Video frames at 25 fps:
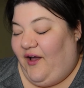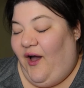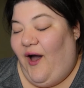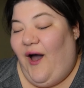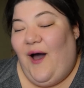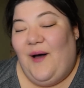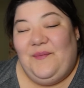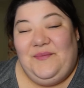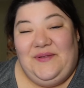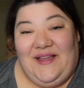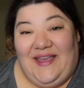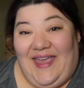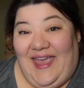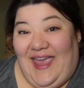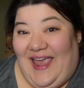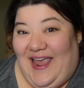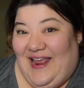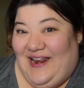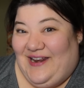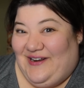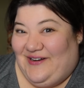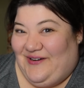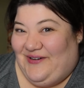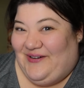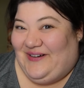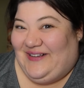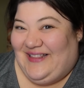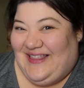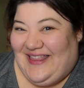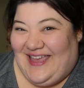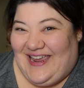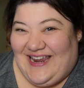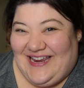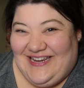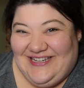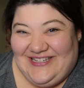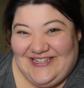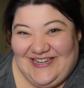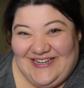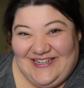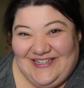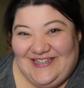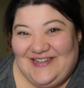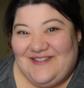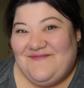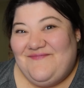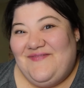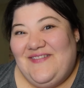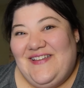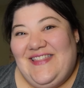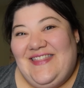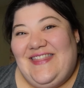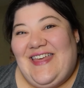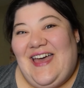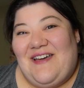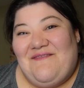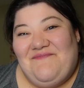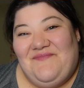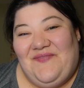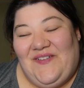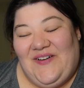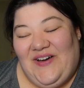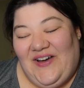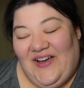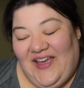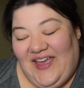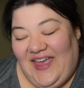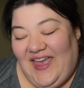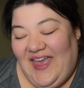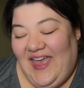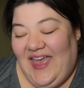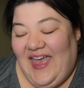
complicated relationship with that book,